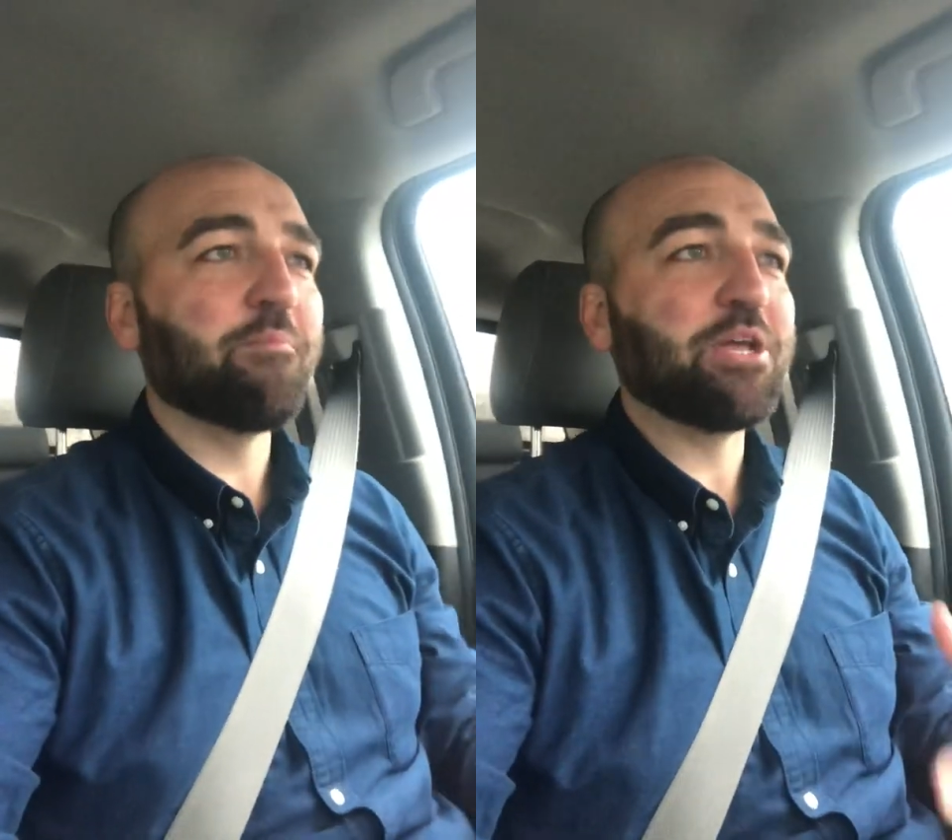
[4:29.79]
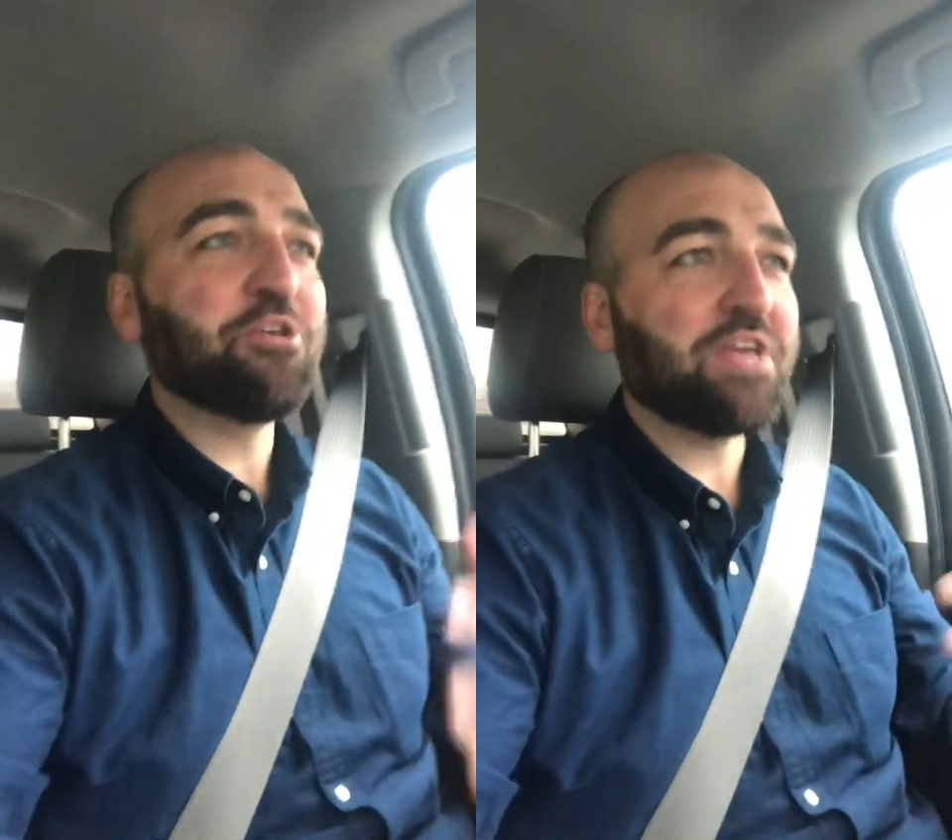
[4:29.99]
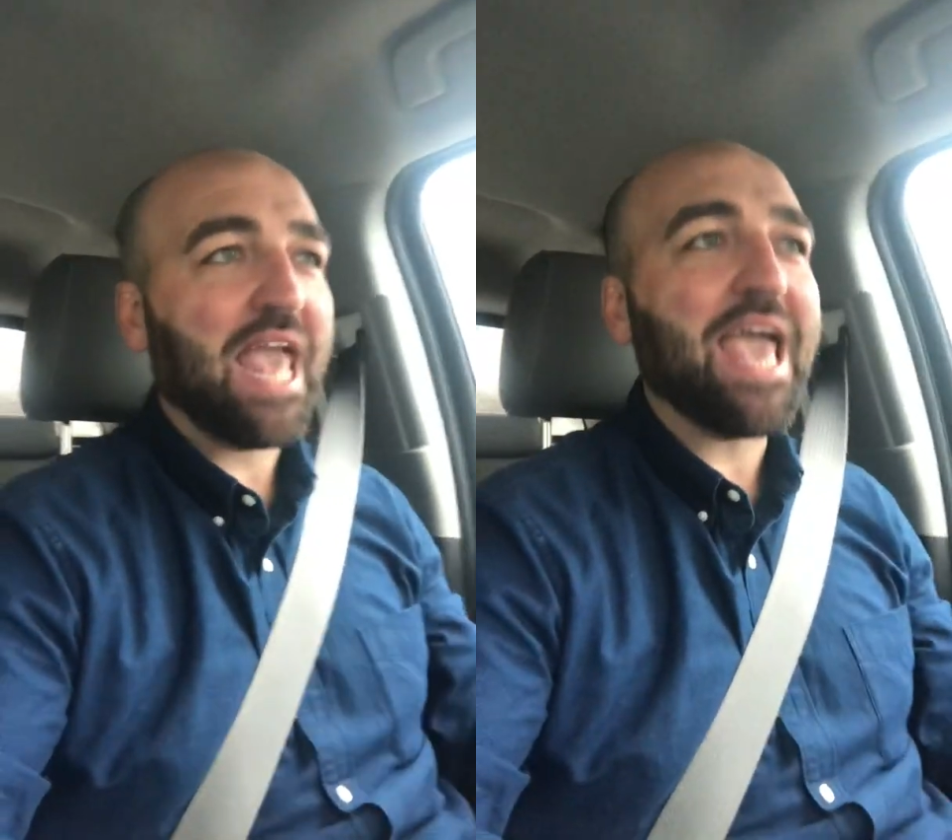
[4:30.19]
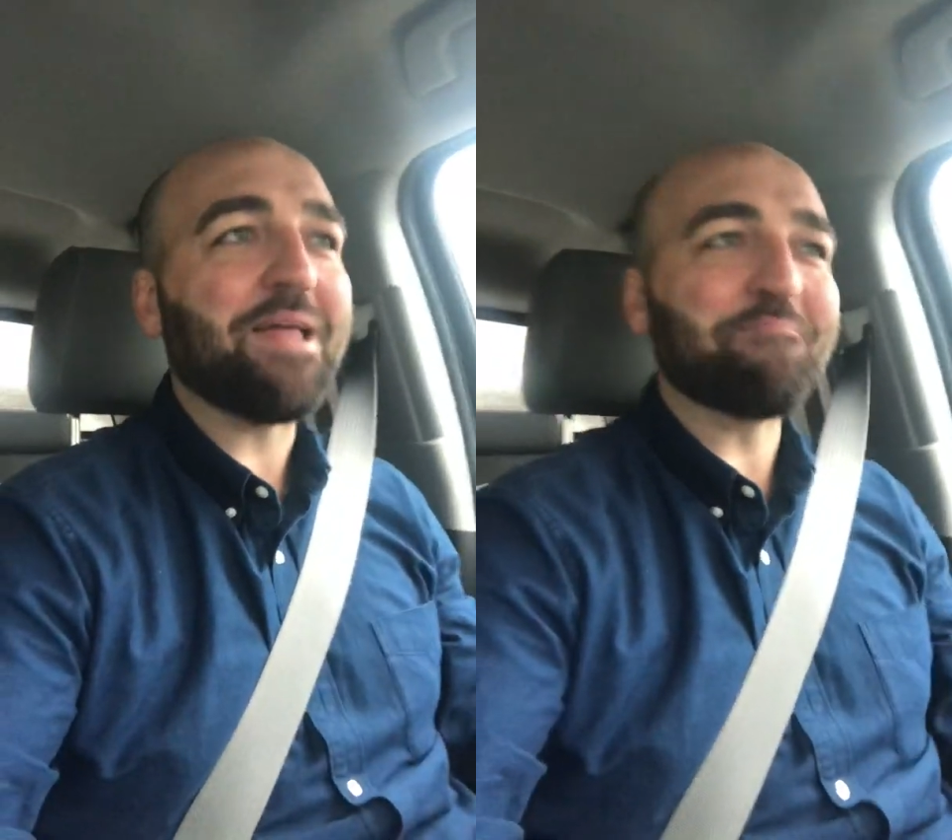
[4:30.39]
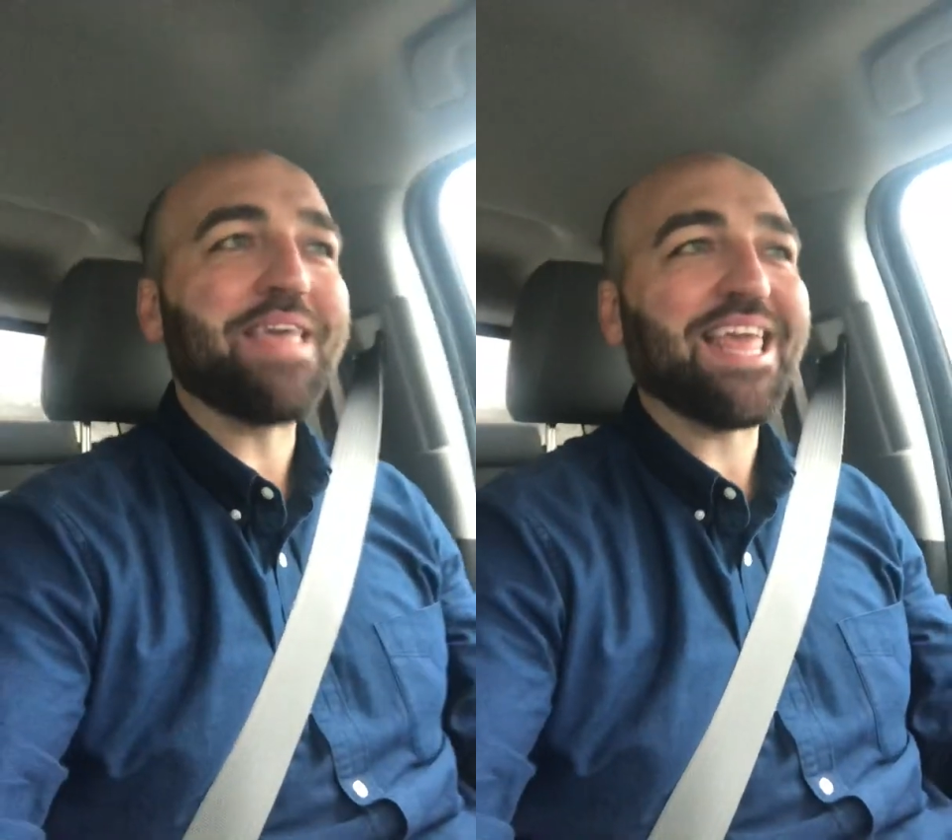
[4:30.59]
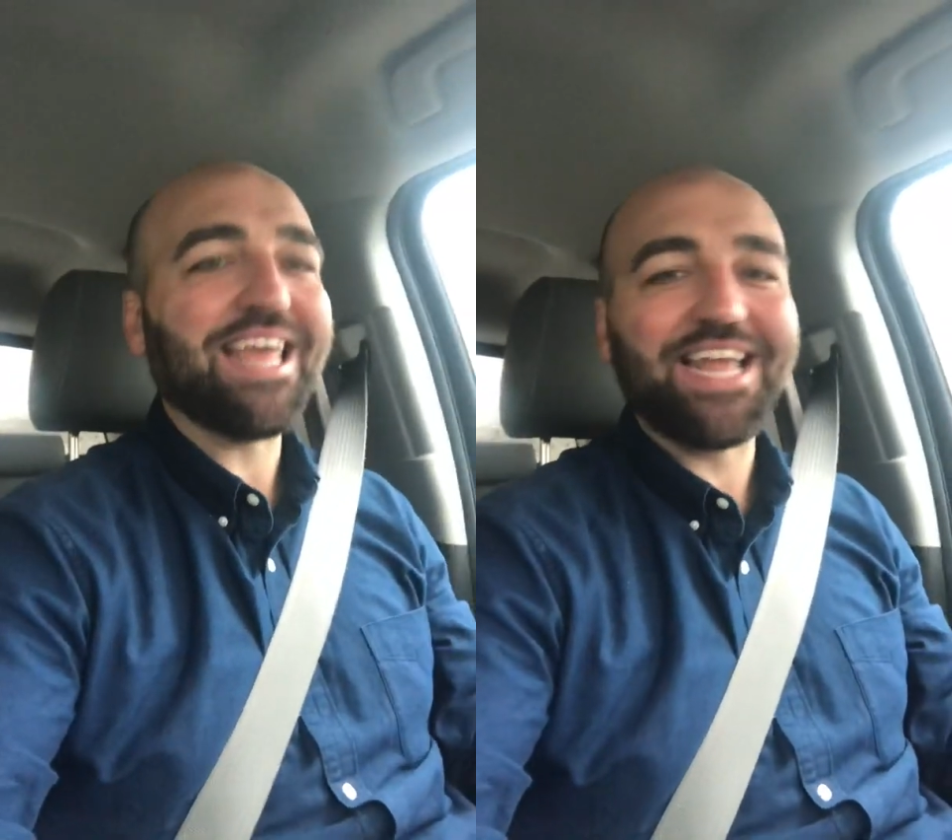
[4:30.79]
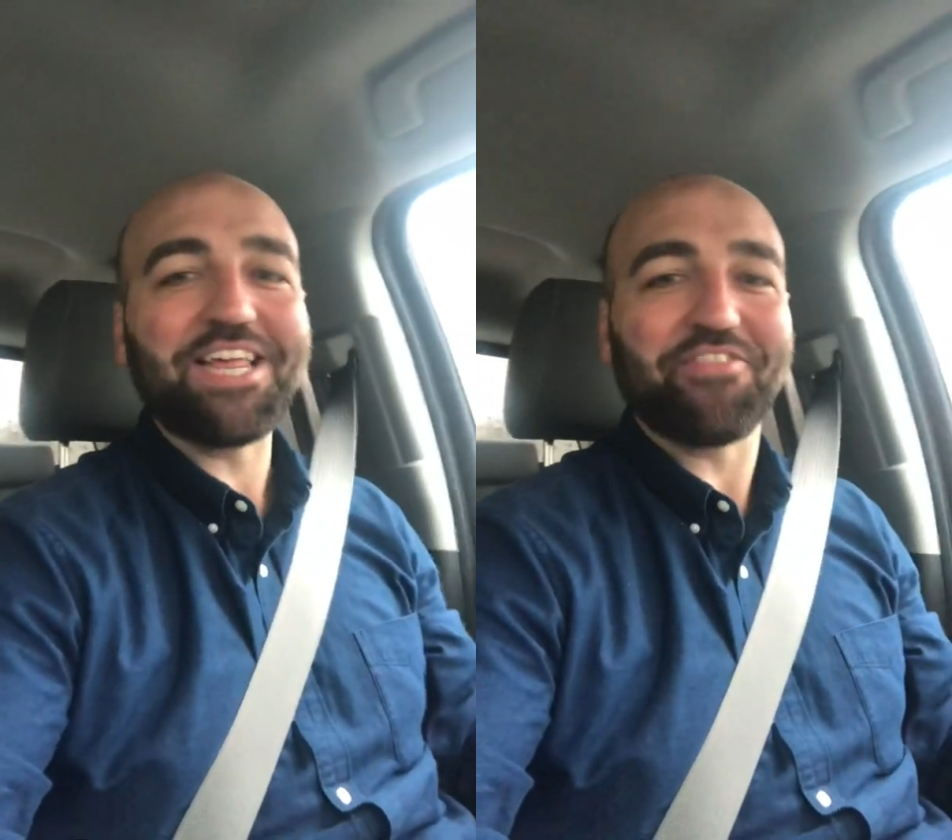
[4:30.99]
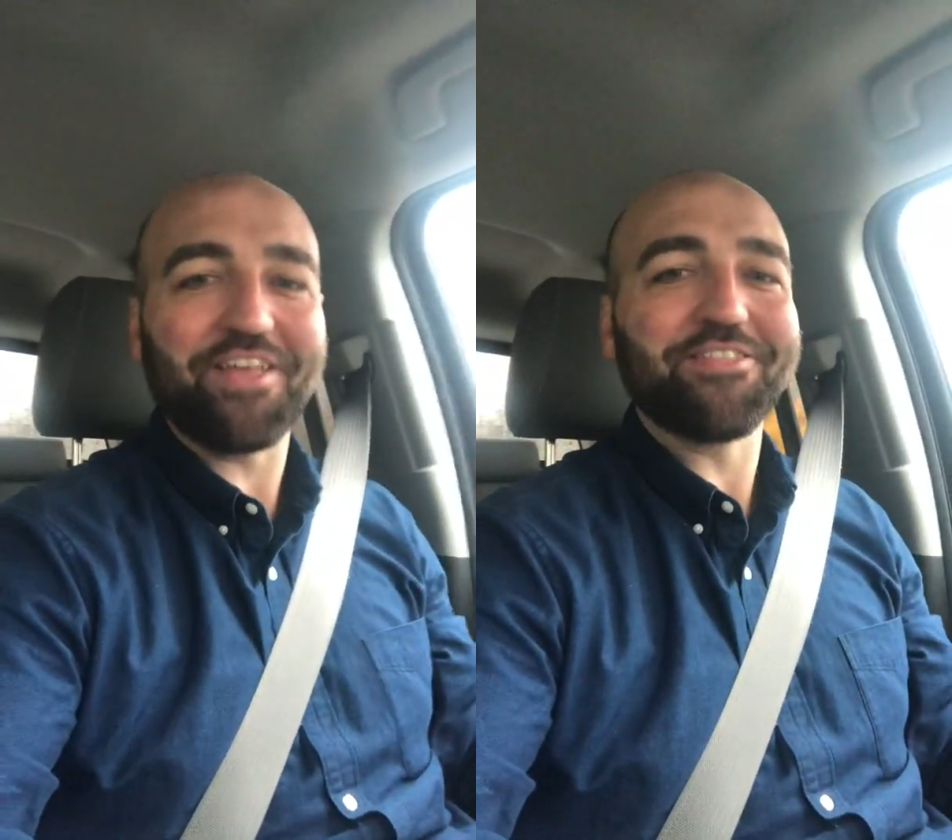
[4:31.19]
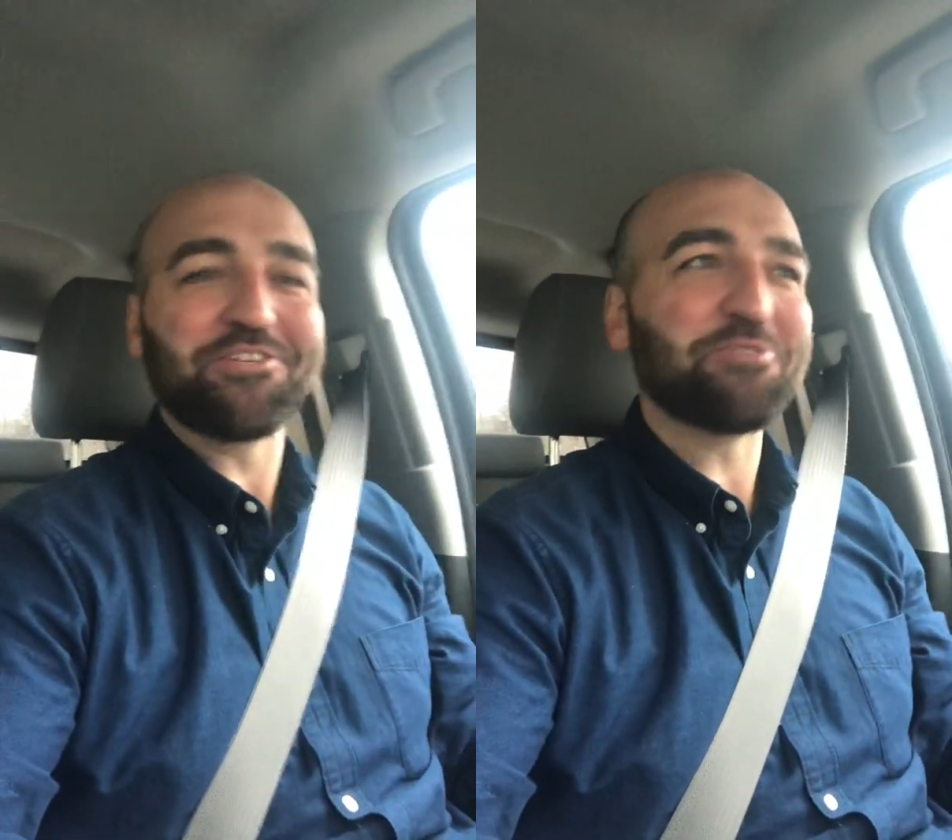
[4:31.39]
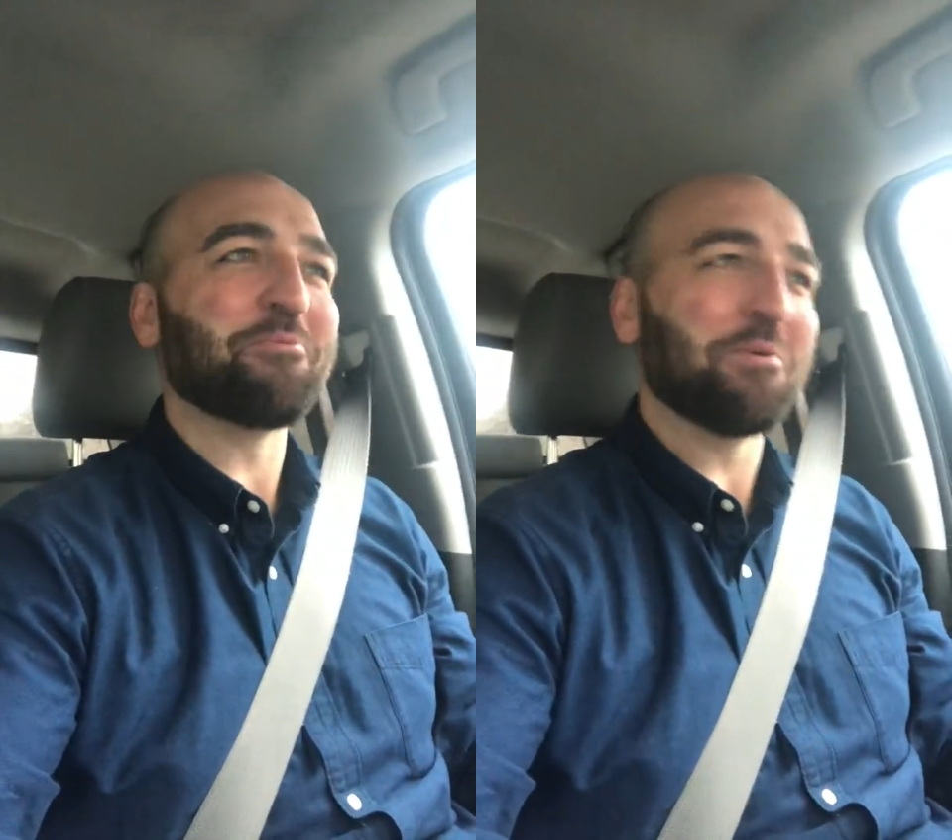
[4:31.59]
but you can't be anything
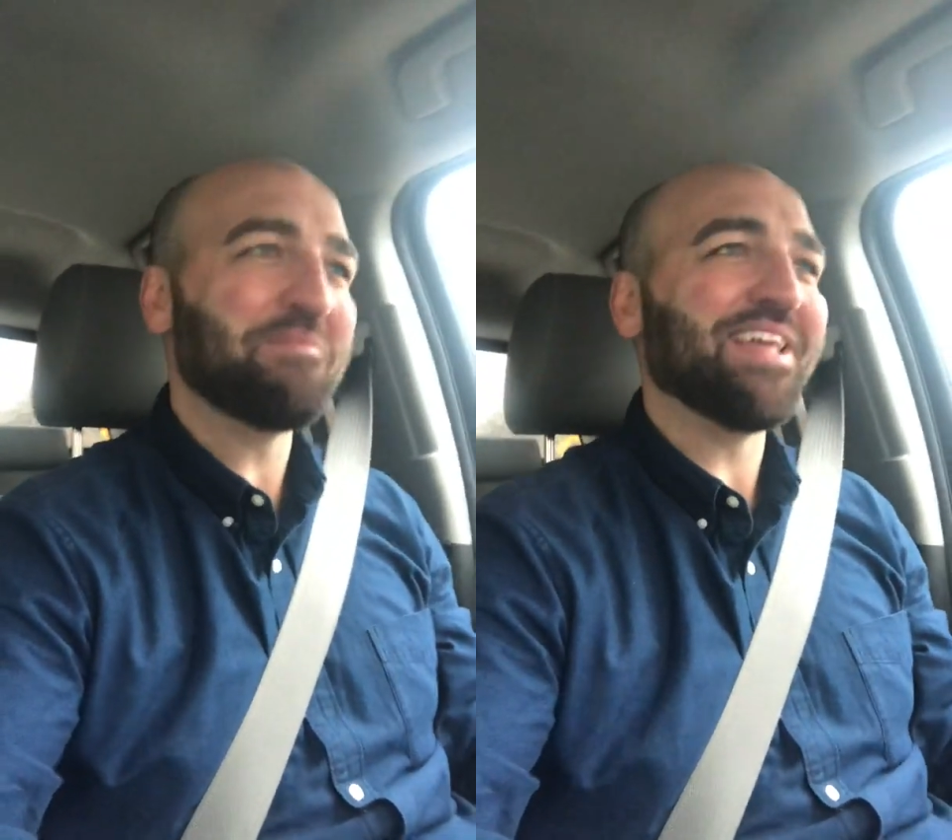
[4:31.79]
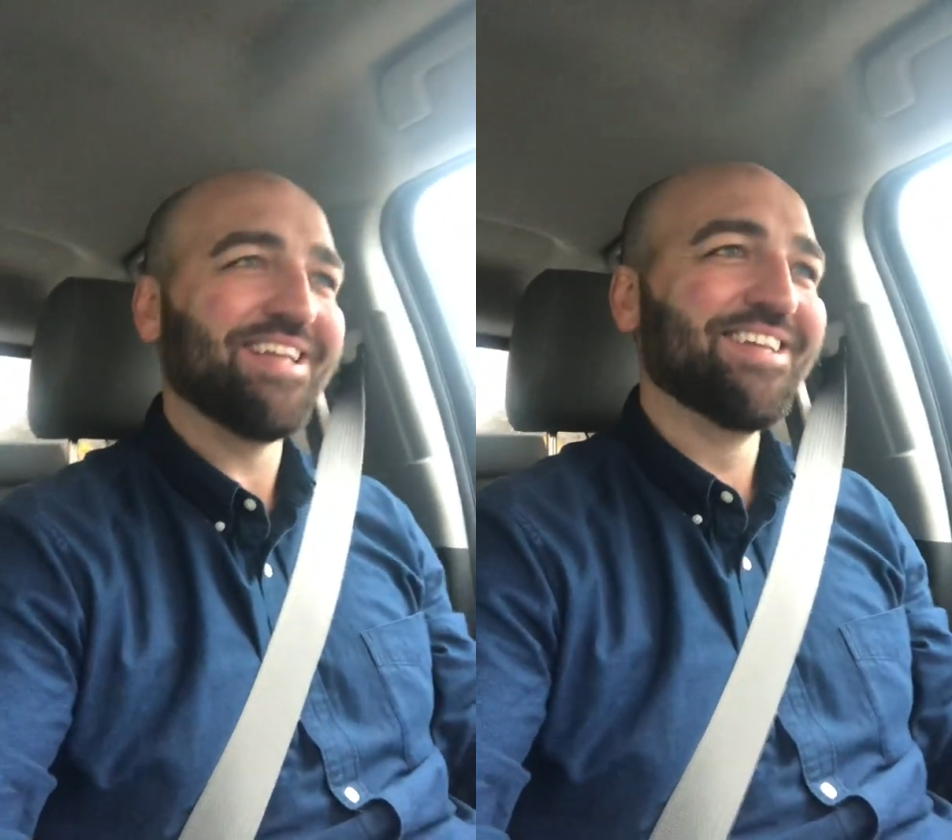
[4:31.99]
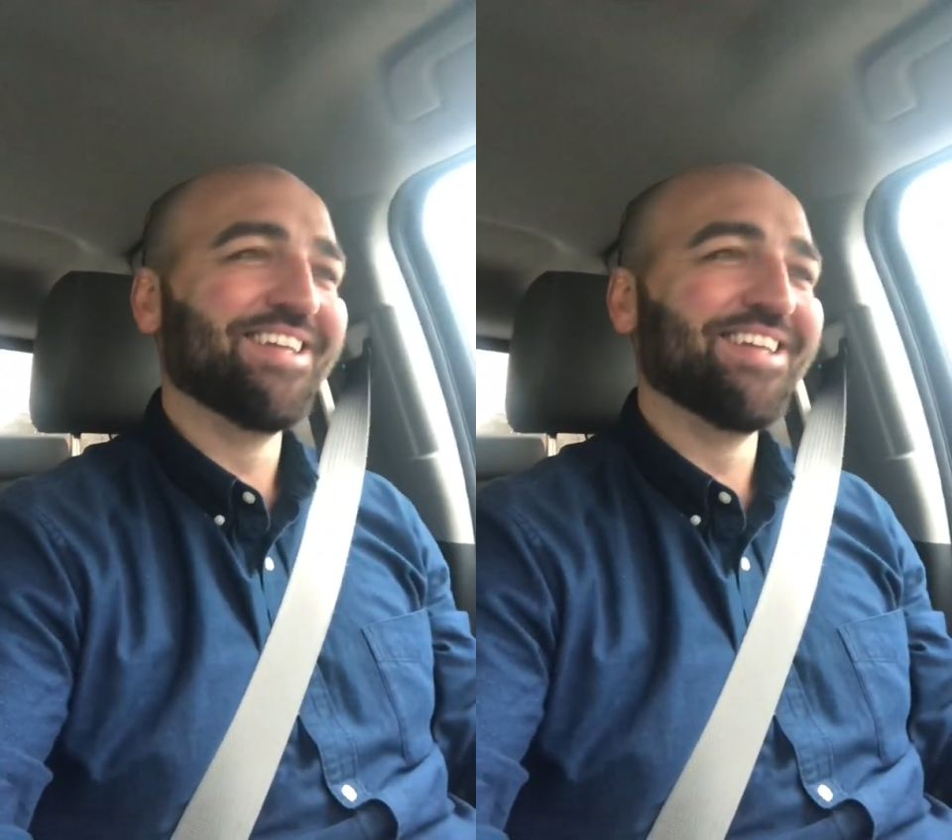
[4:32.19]
that you want to be.